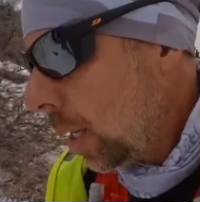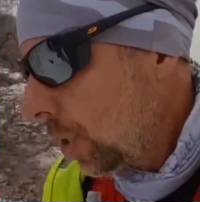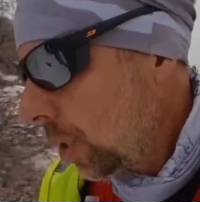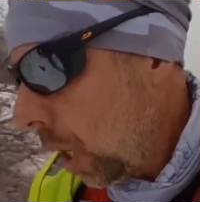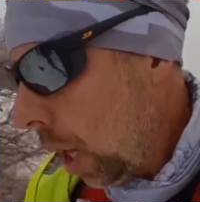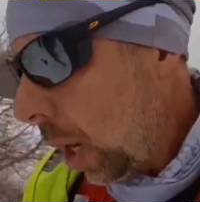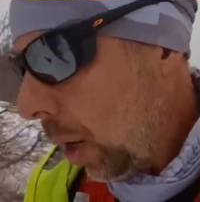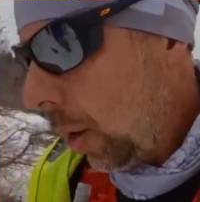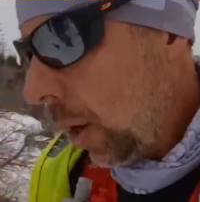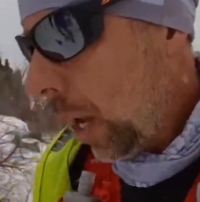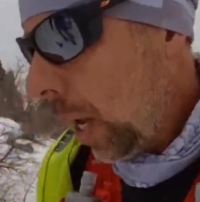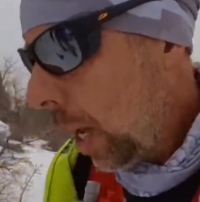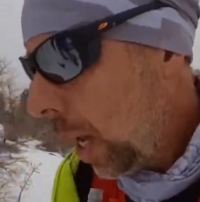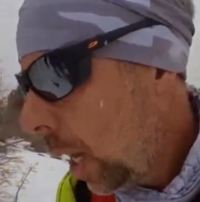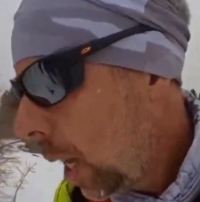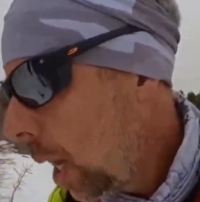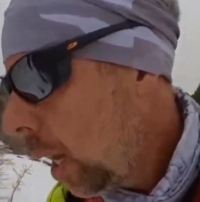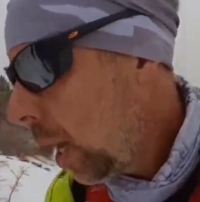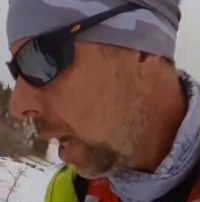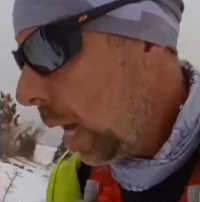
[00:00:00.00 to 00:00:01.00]
So
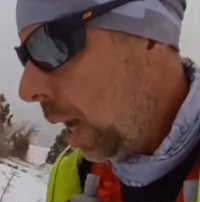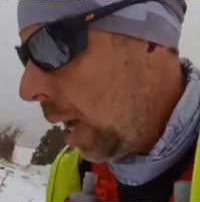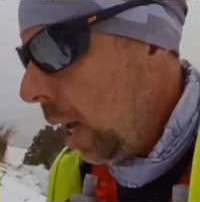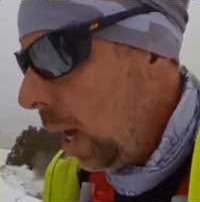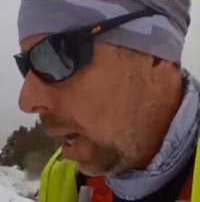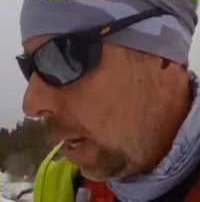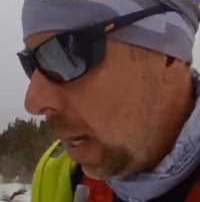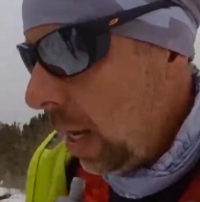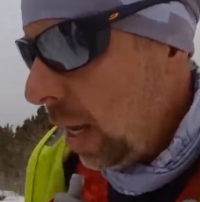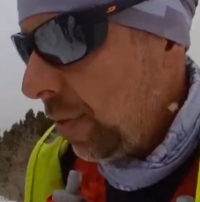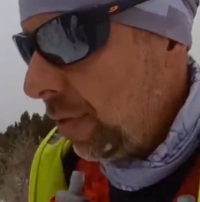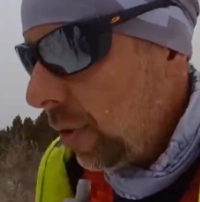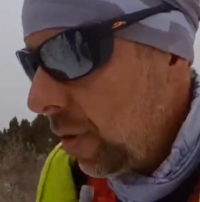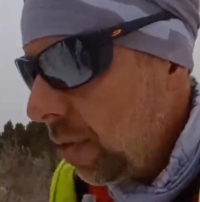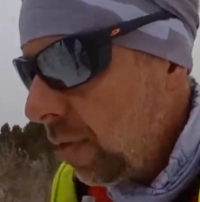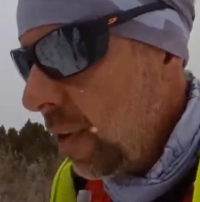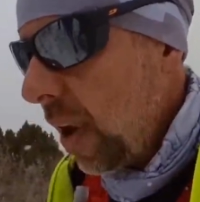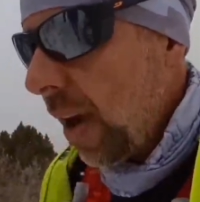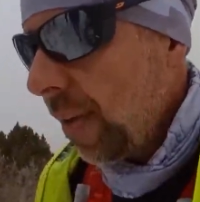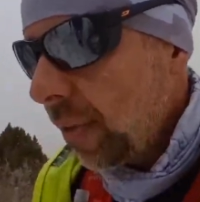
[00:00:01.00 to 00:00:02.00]
if
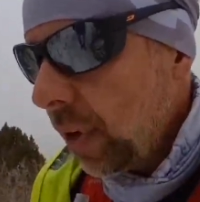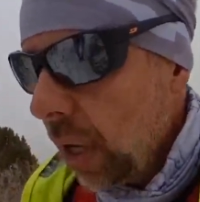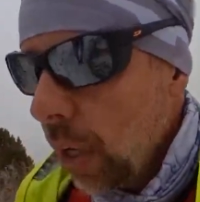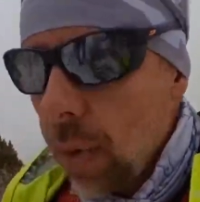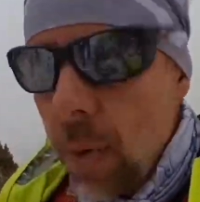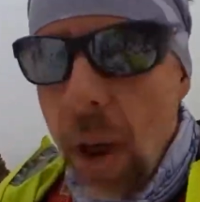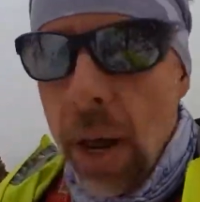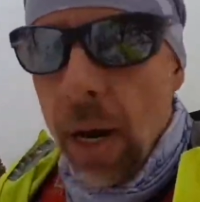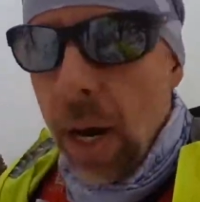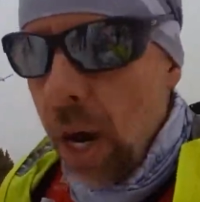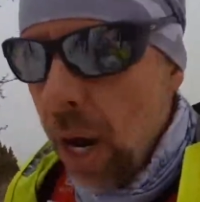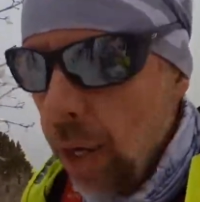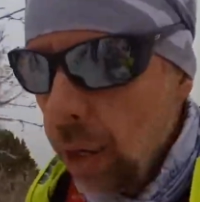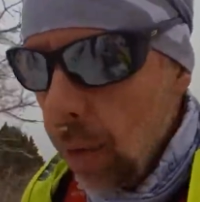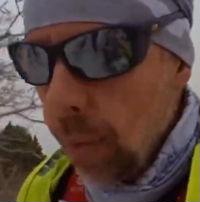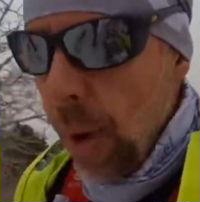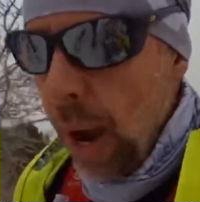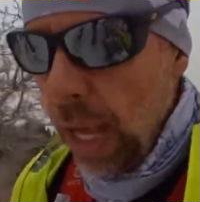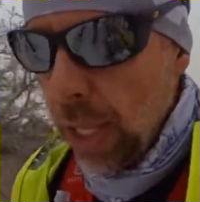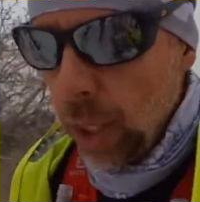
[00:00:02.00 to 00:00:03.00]
you've never run a
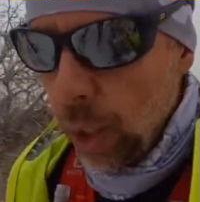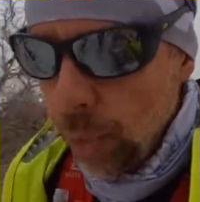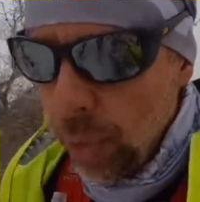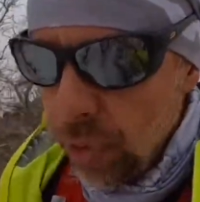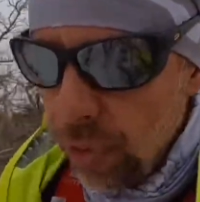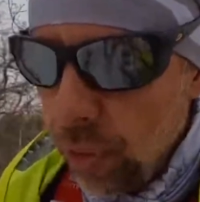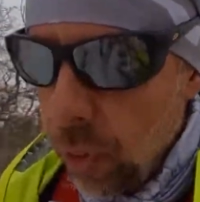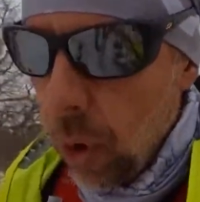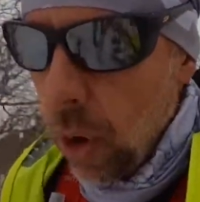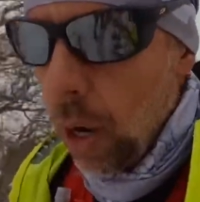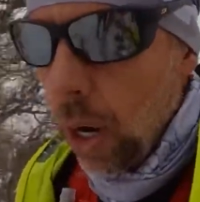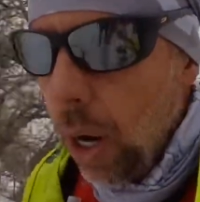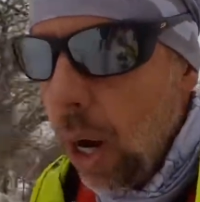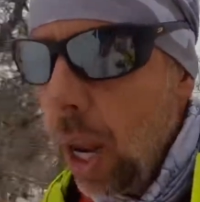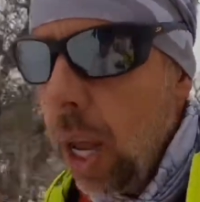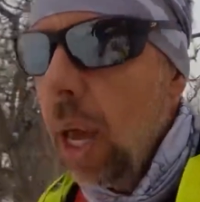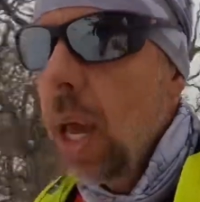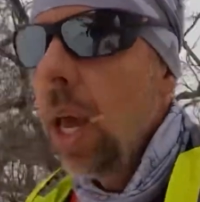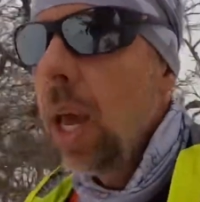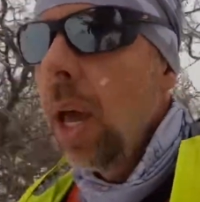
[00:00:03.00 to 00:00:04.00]
100-miler
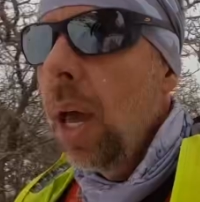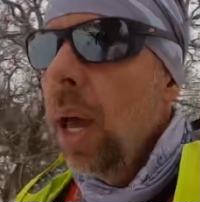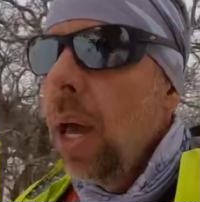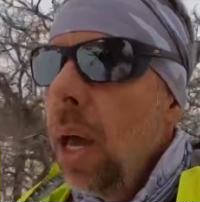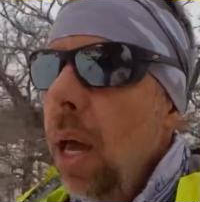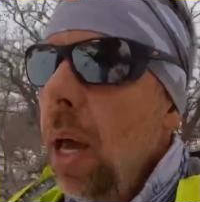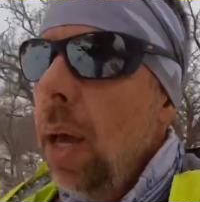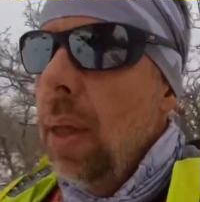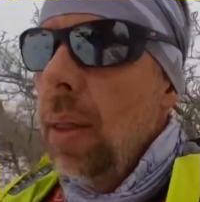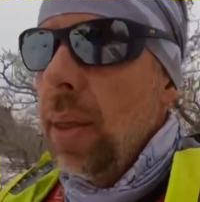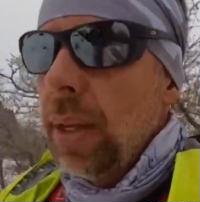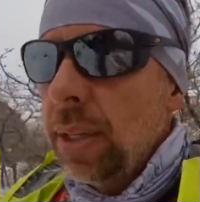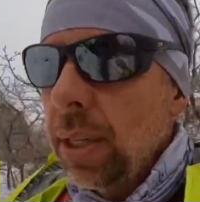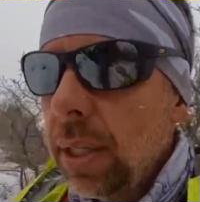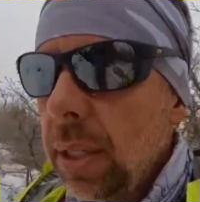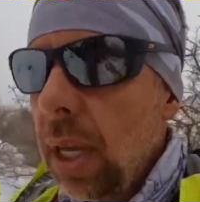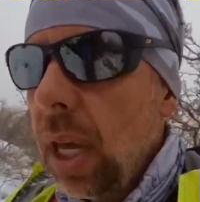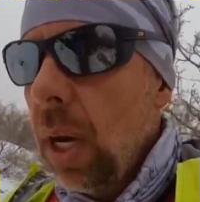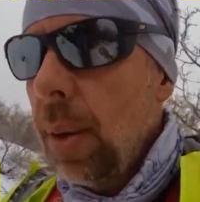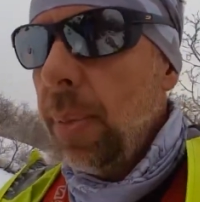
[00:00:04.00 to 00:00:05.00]
before,
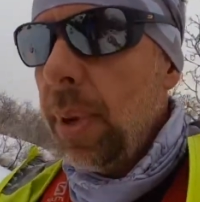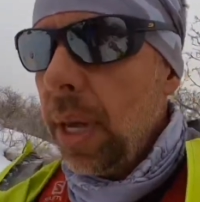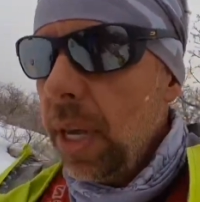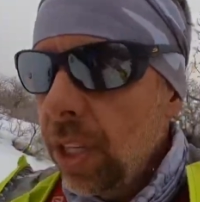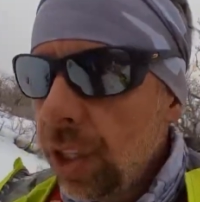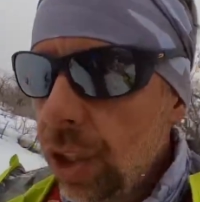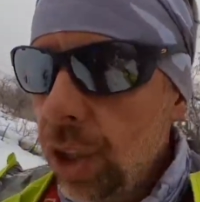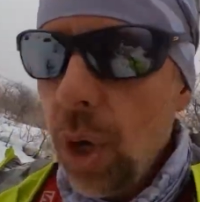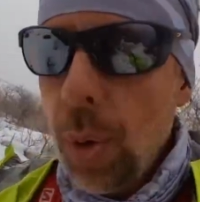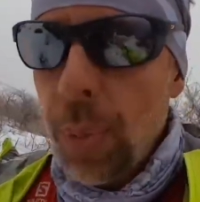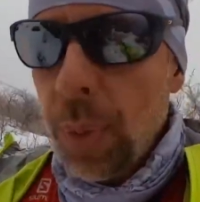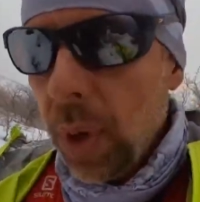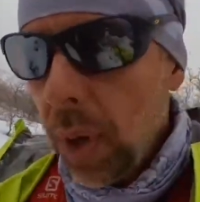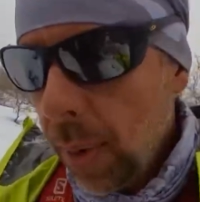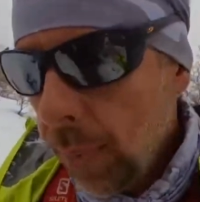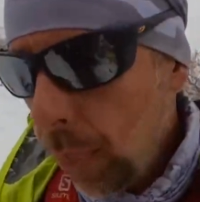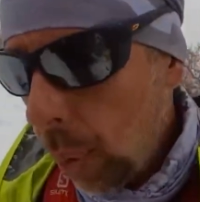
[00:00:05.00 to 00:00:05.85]
this is going to be super